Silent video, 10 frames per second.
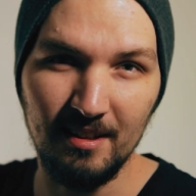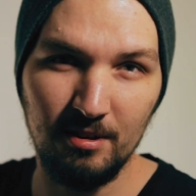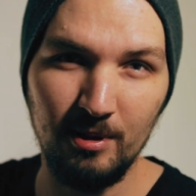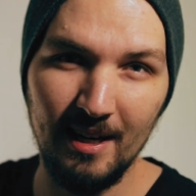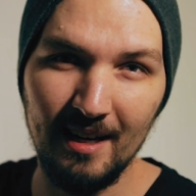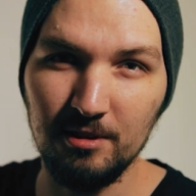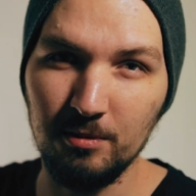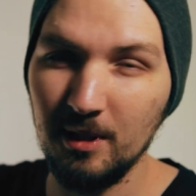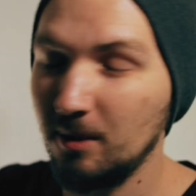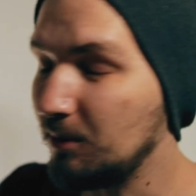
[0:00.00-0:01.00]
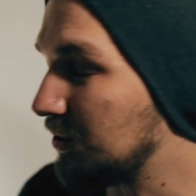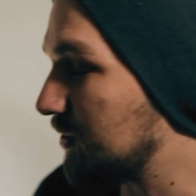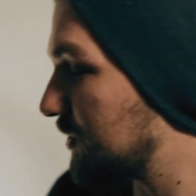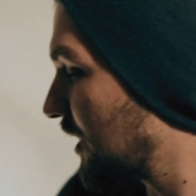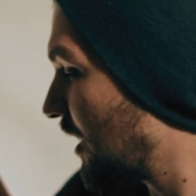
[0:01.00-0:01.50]
the
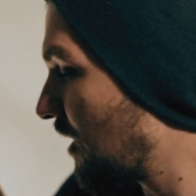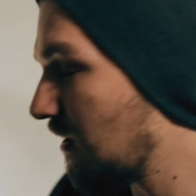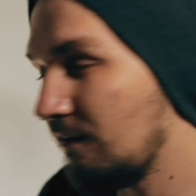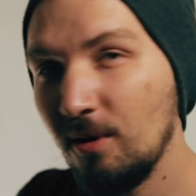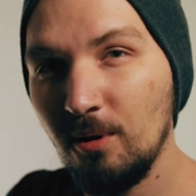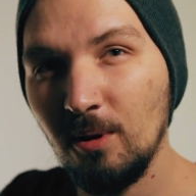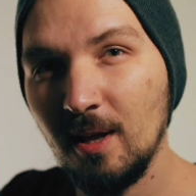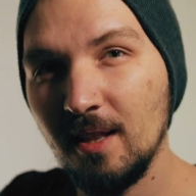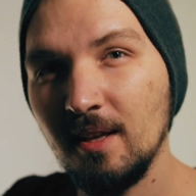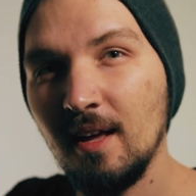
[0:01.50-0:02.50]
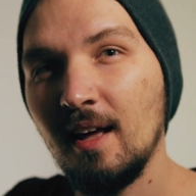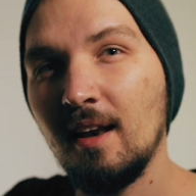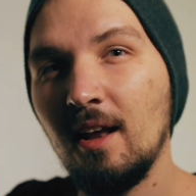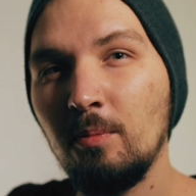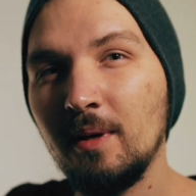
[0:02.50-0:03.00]
300mm focal length
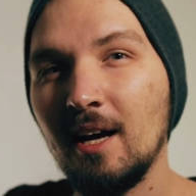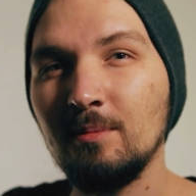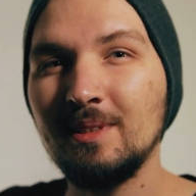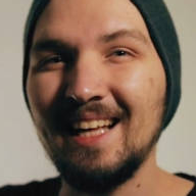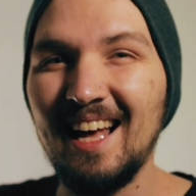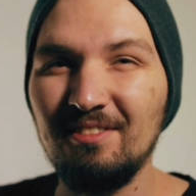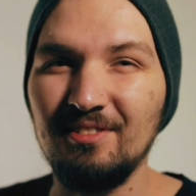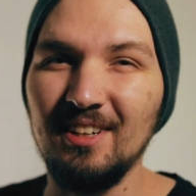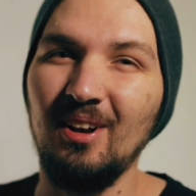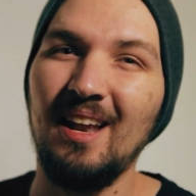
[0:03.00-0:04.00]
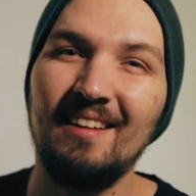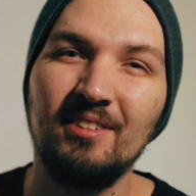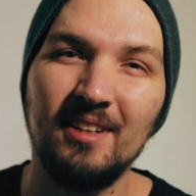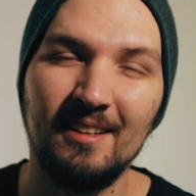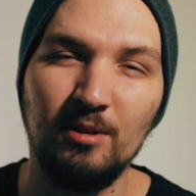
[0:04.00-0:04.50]
now becomes
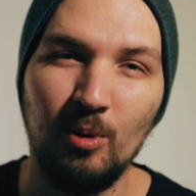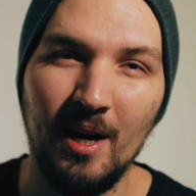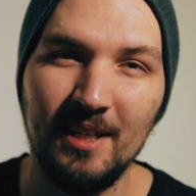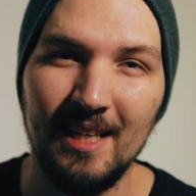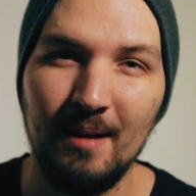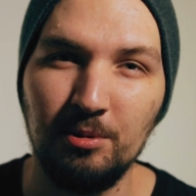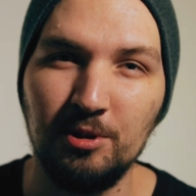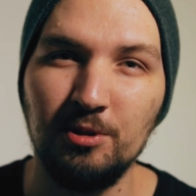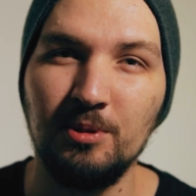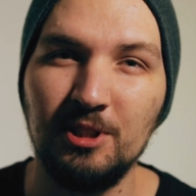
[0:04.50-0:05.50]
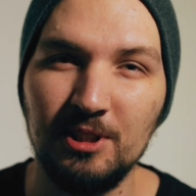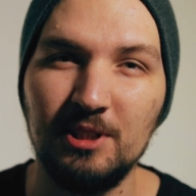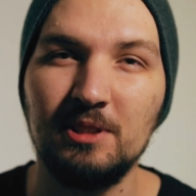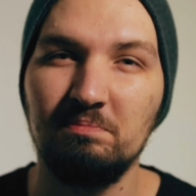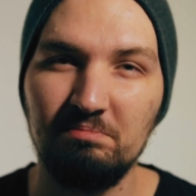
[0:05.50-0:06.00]
f11 at the widest aperture, which
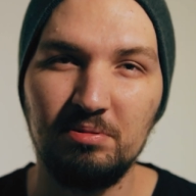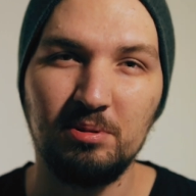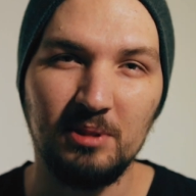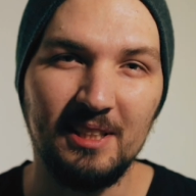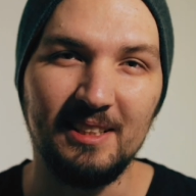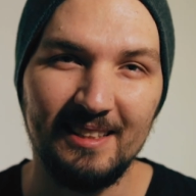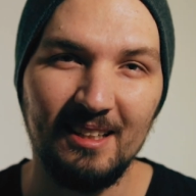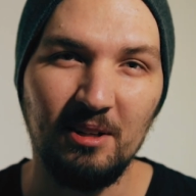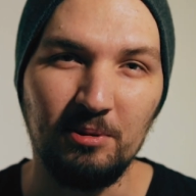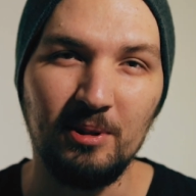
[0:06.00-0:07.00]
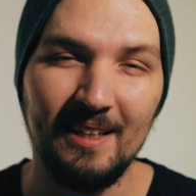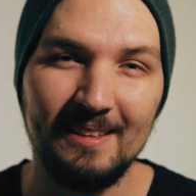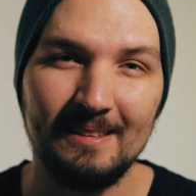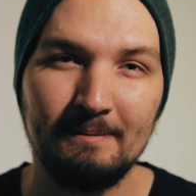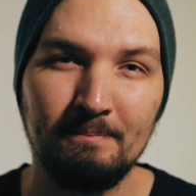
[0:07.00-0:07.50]
is pretty slow,
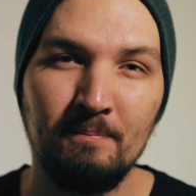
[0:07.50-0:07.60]
right?